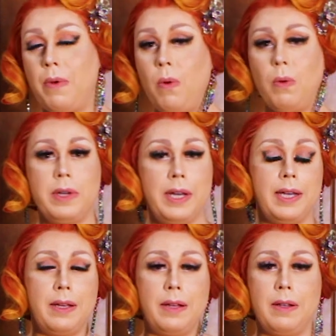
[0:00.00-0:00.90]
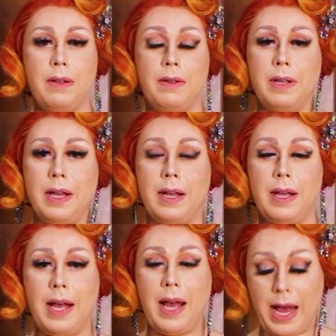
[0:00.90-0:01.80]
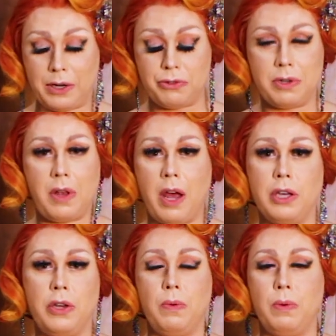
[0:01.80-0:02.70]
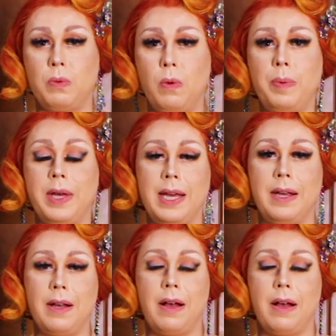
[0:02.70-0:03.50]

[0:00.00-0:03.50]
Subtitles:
All the extras that I use will be